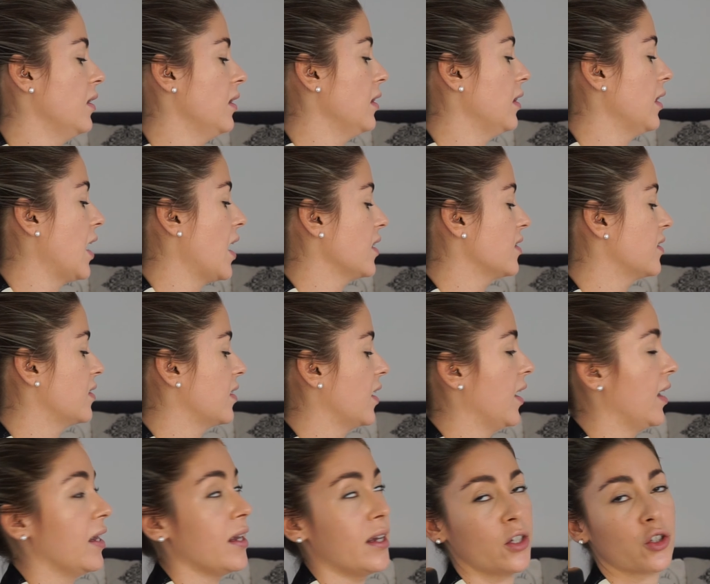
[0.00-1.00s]

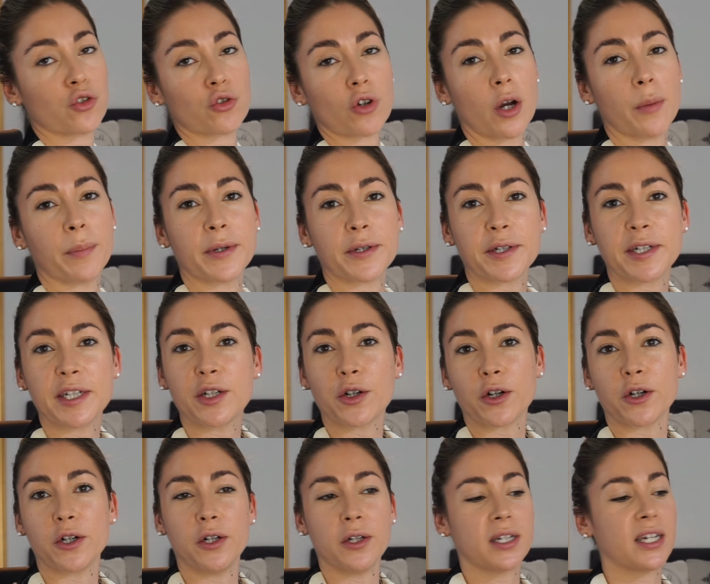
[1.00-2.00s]
Latte Strawberry
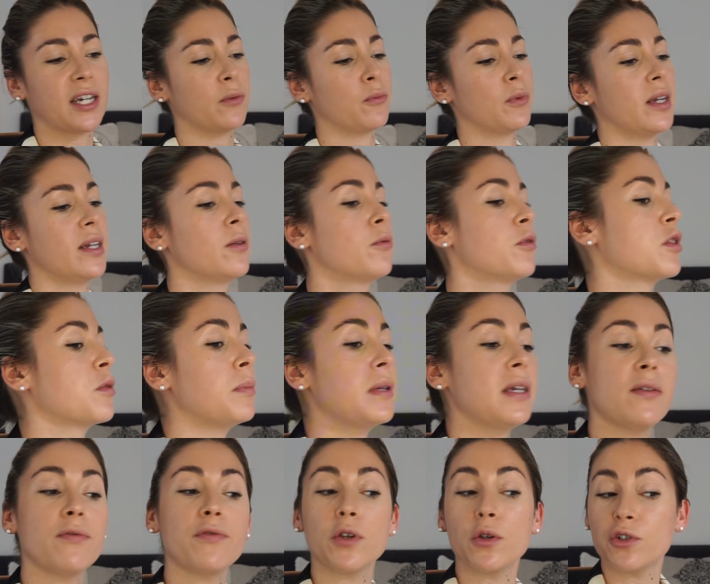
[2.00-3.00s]
Girl Get Ready With
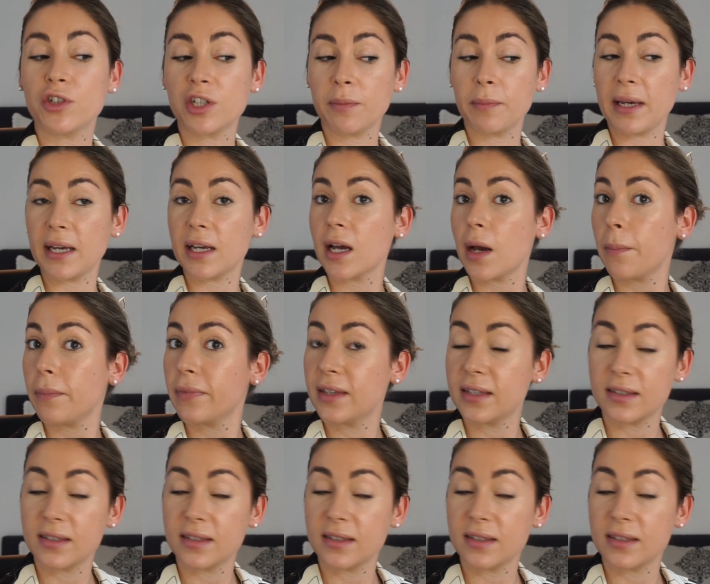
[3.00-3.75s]
Me Fusion makeup,